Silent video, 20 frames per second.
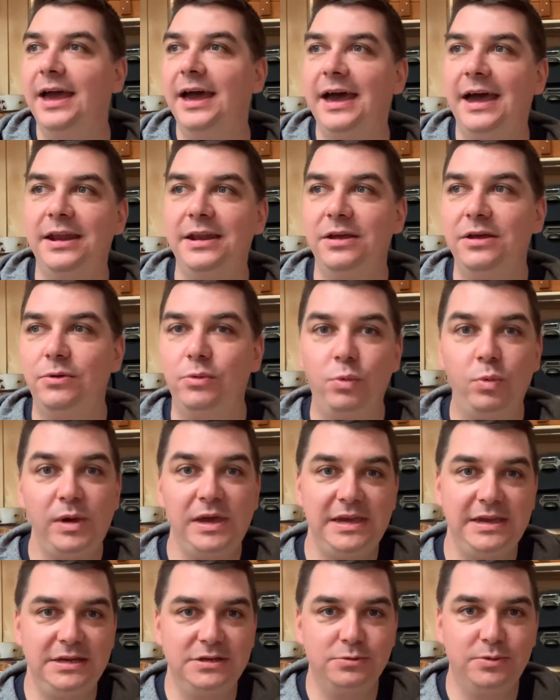and a
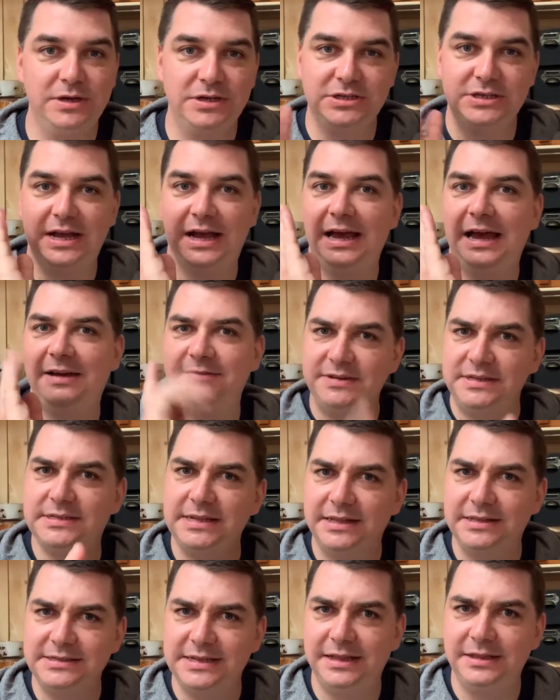weed, which I have
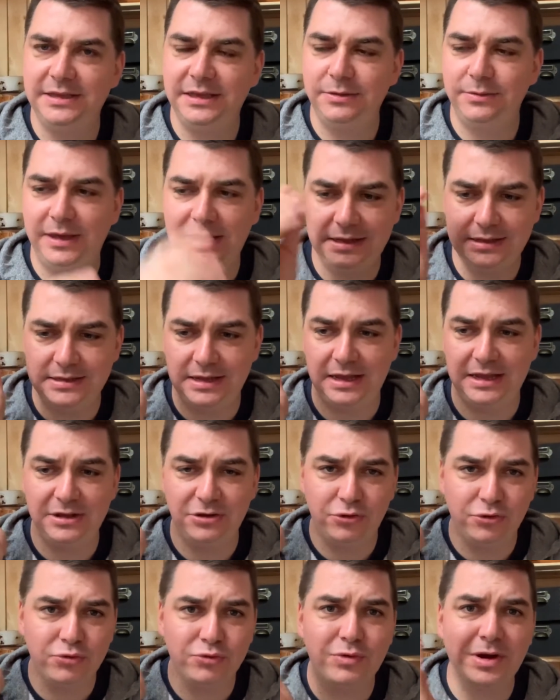to tell you is
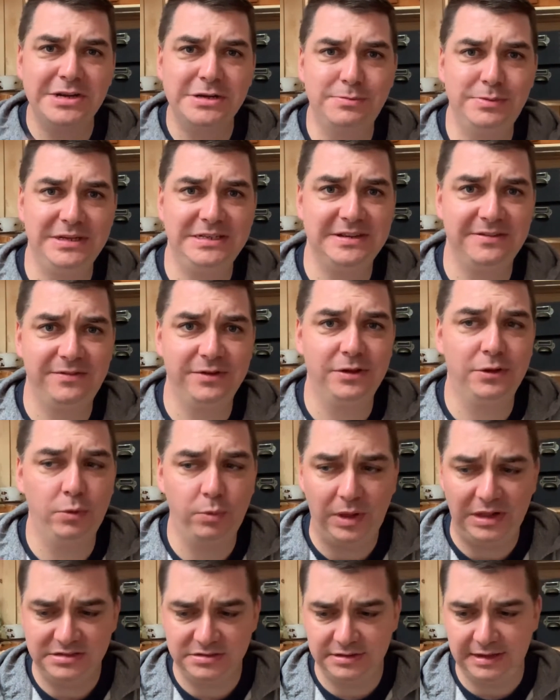incredibly difficult.
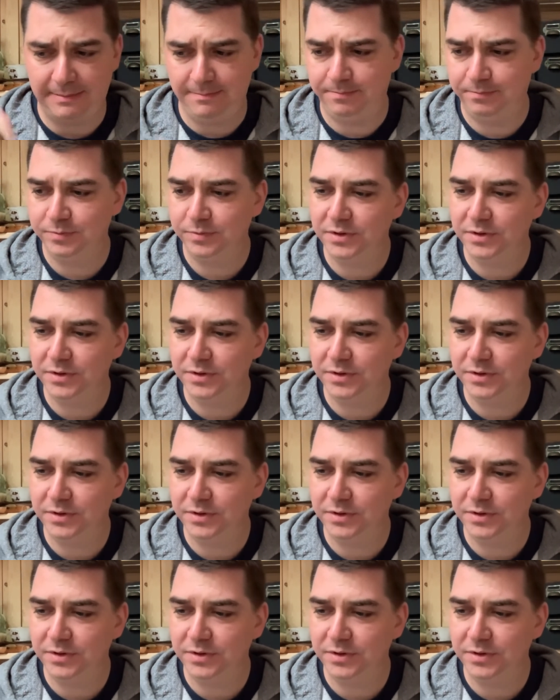Well done them.